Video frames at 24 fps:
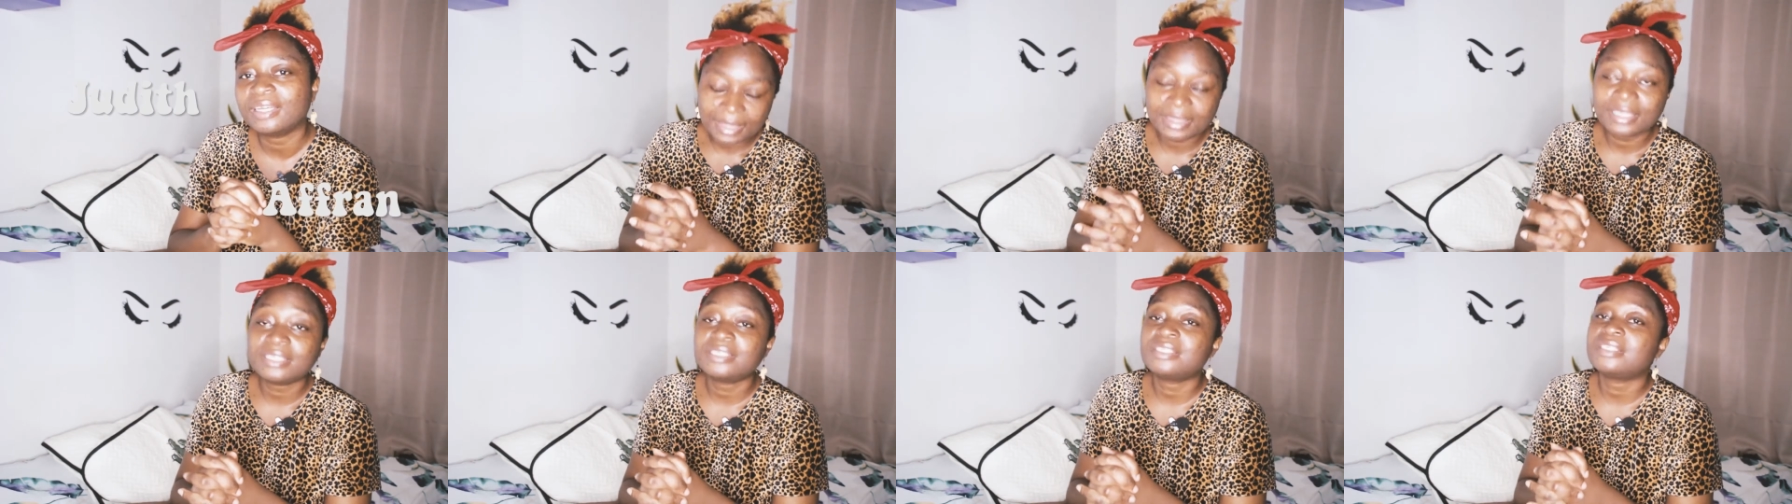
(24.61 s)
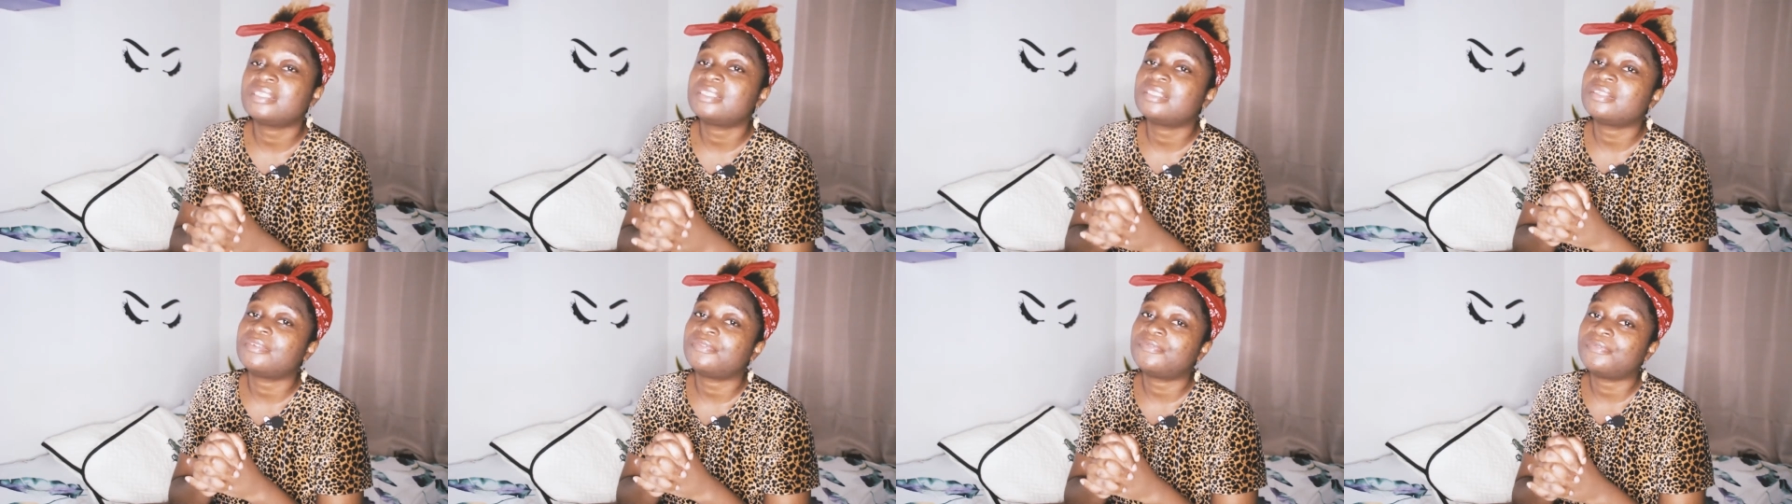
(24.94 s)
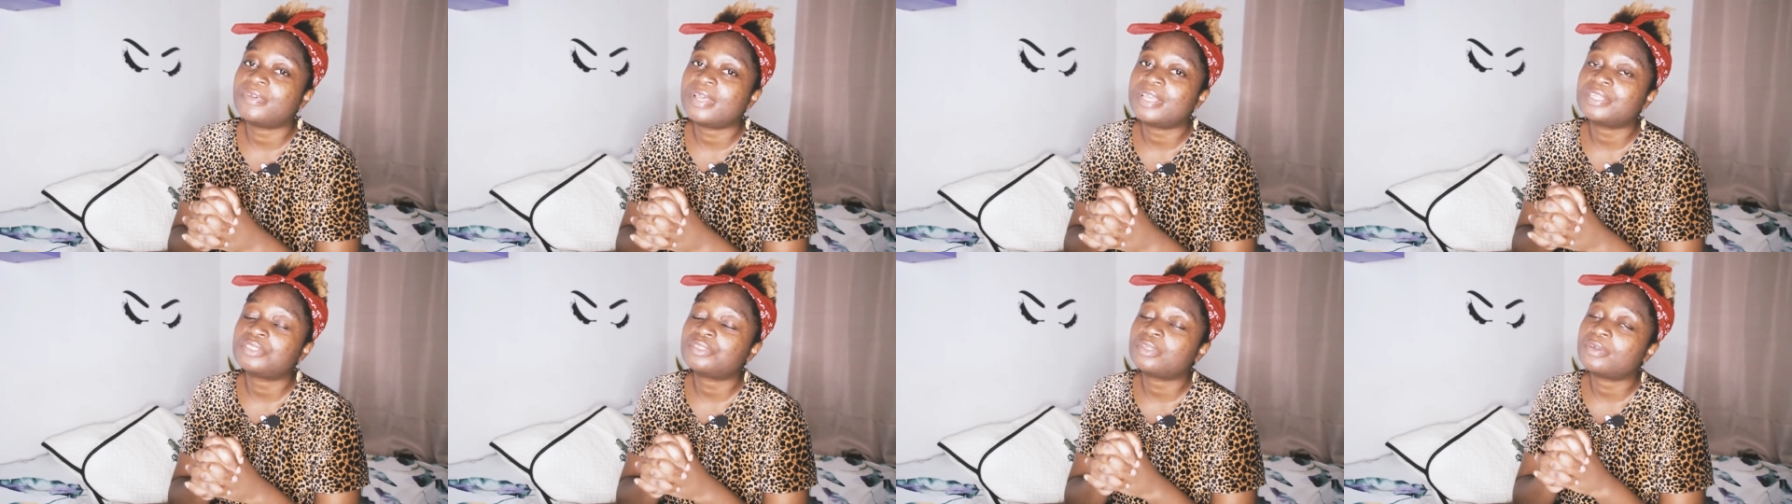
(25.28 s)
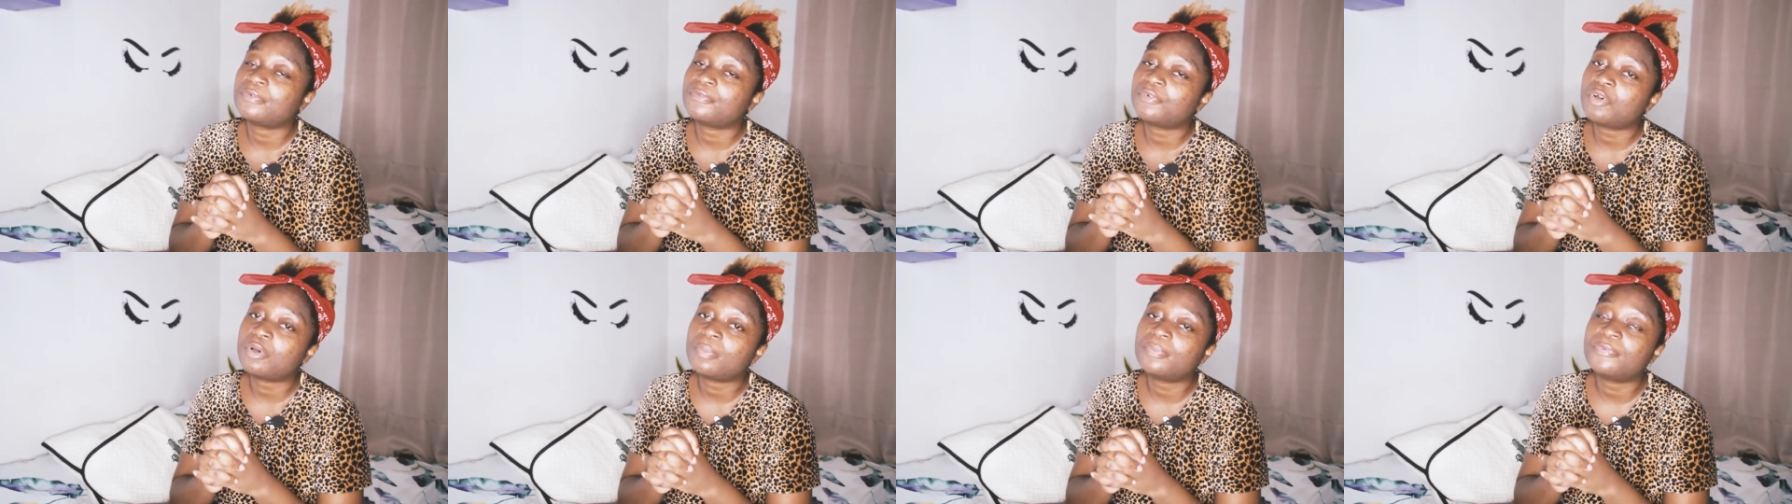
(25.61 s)
This is the first of
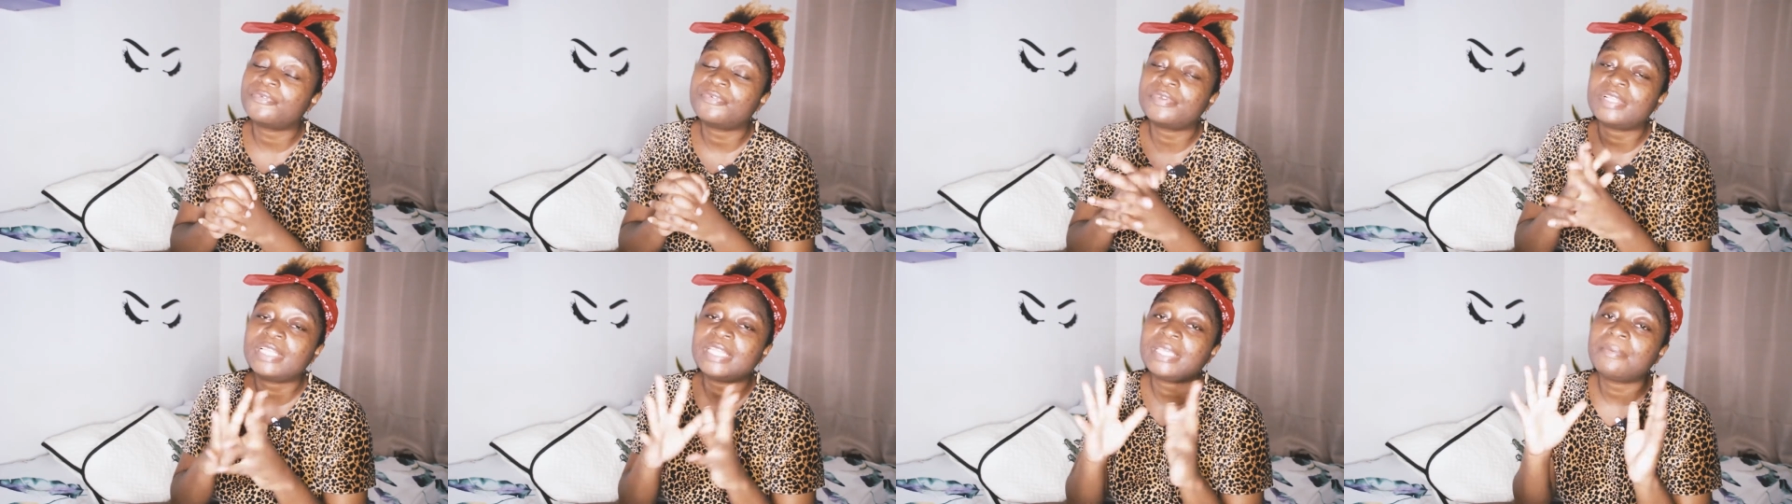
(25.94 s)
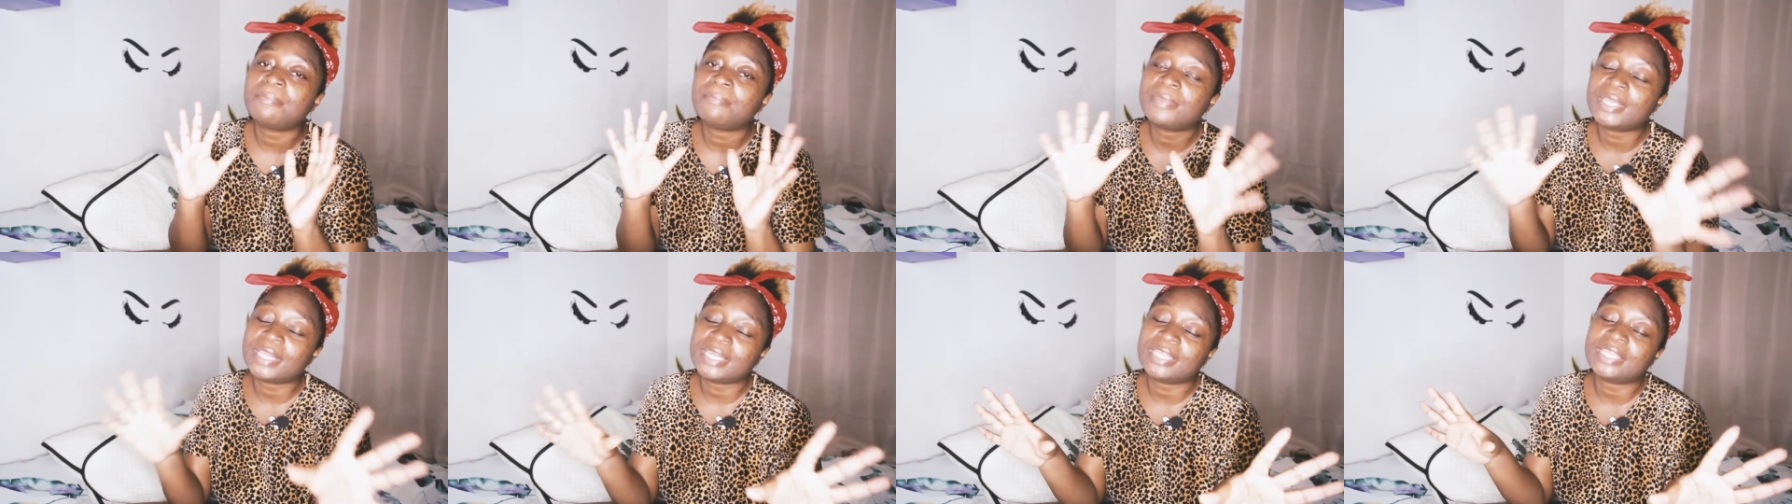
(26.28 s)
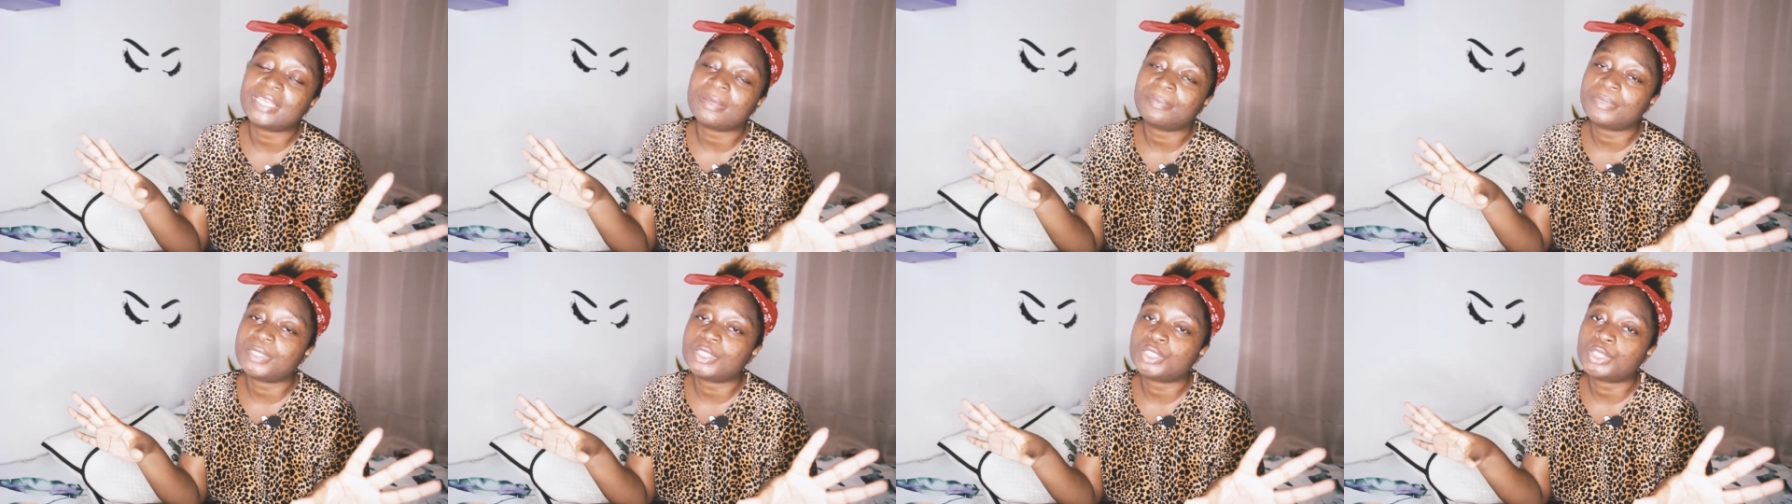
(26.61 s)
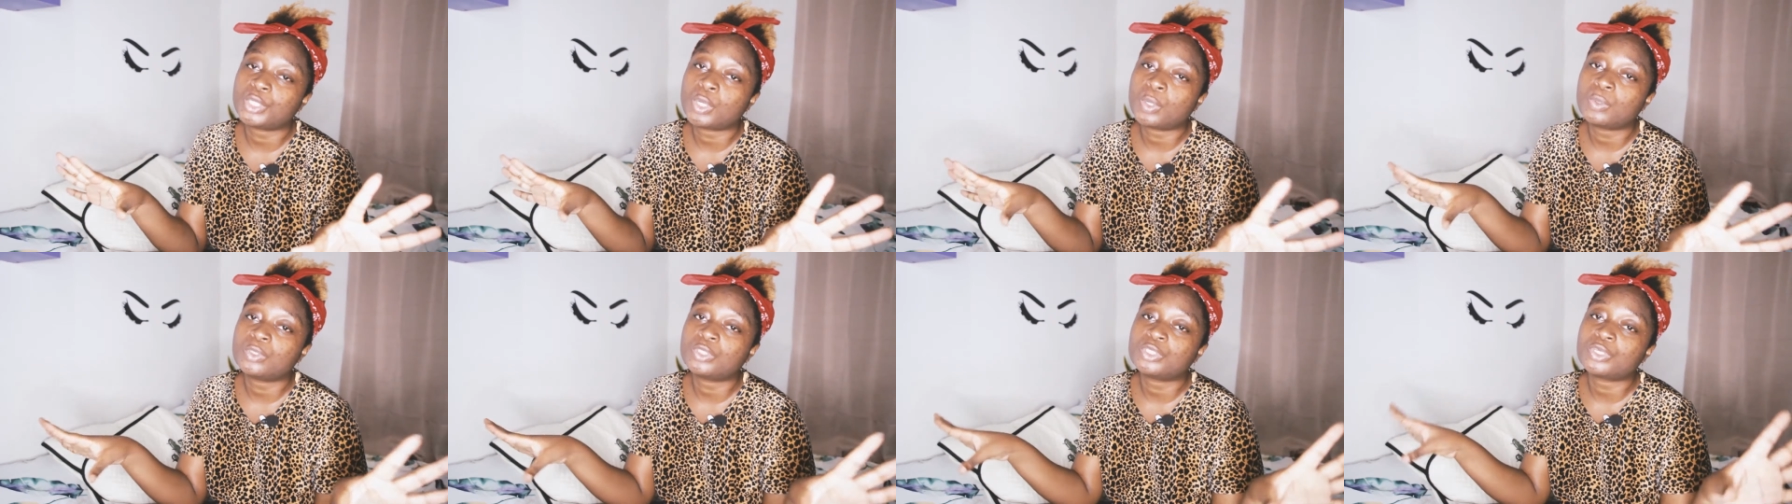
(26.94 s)
hopefully many
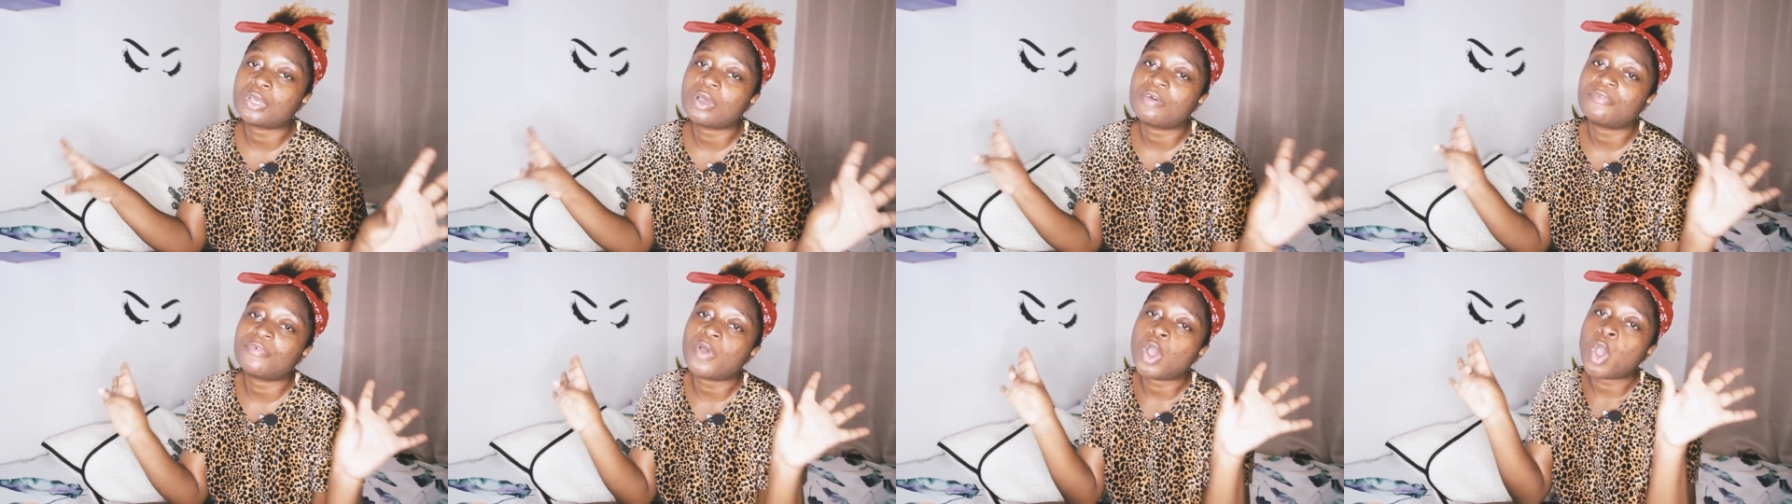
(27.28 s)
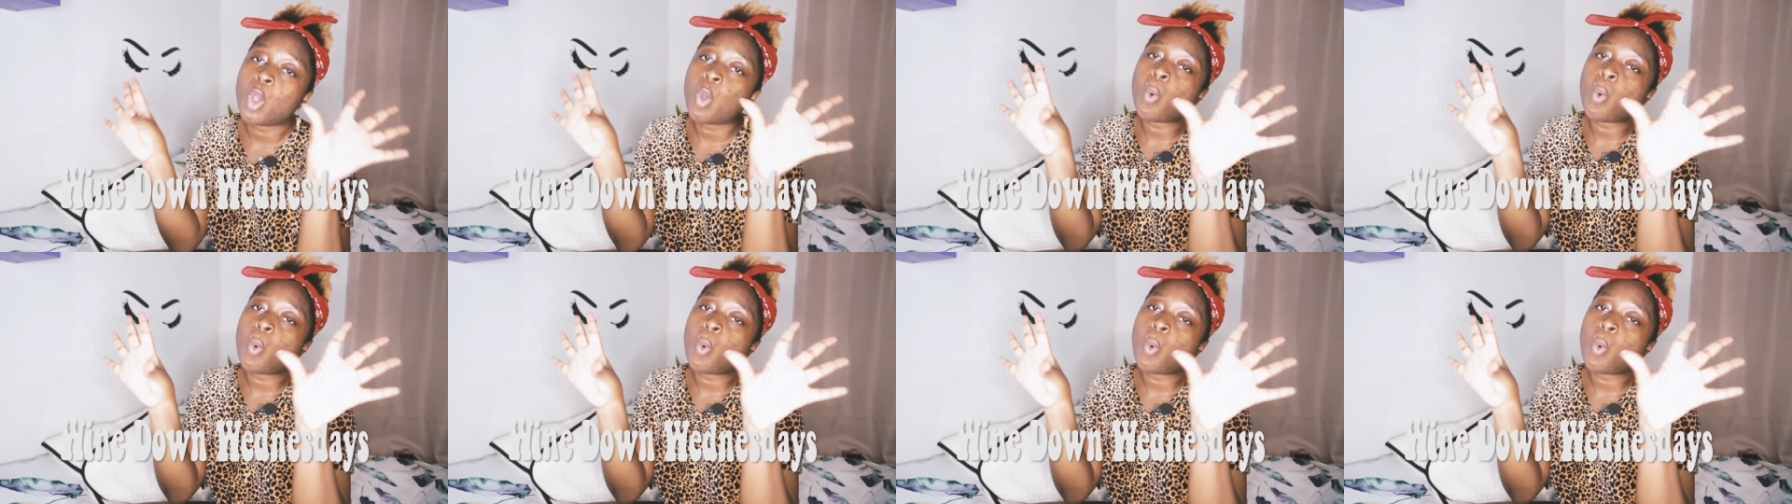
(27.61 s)
episodes of